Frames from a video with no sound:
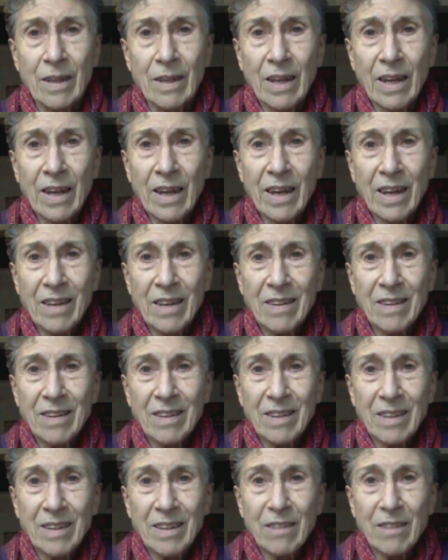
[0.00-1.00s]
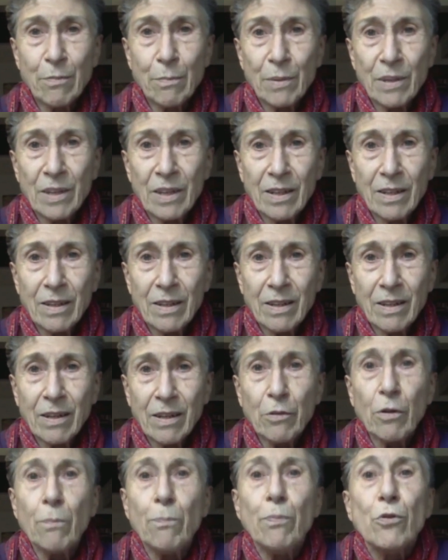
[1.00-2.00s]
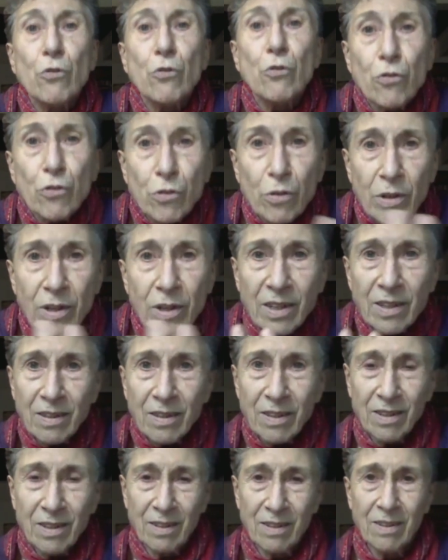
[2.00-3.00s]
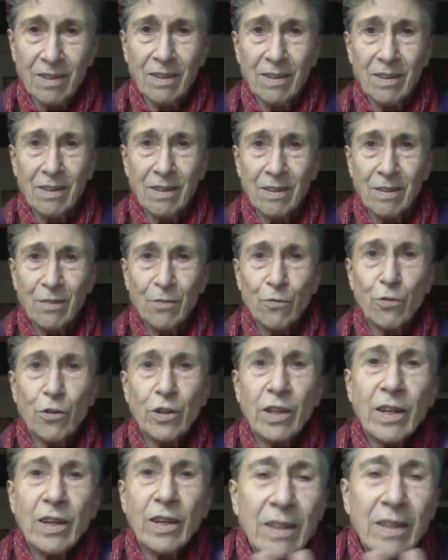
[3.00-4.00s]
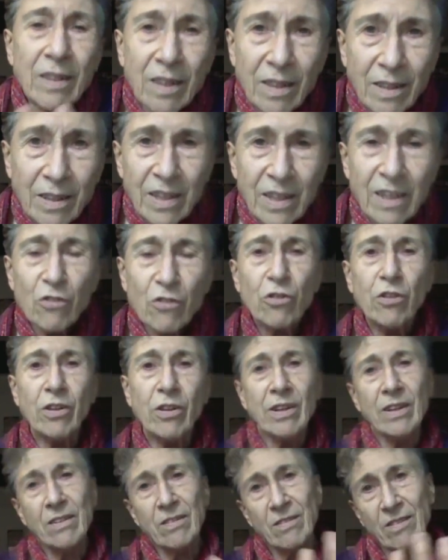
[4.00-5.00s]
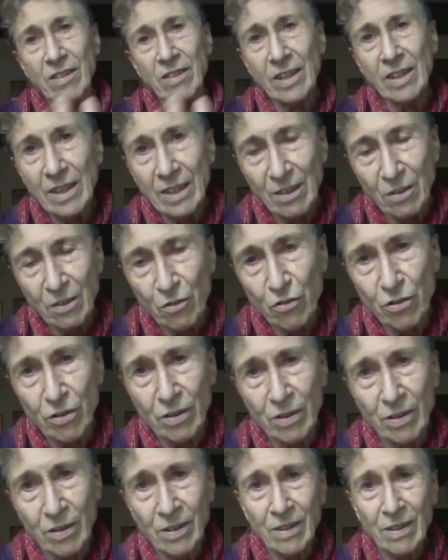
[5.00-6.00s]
And it has been an opportunity for an international exchange,